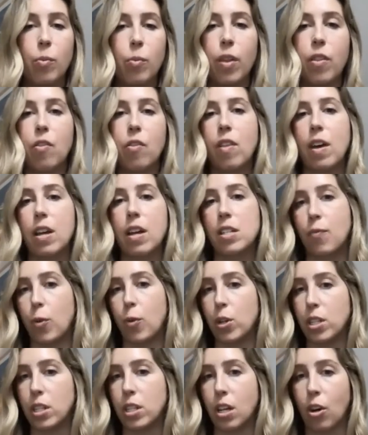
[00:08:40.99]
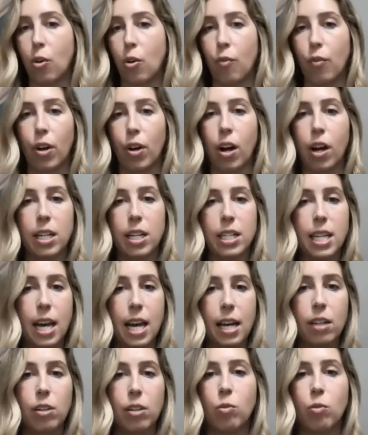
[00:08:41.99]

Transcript: whether that's voicing over on a deck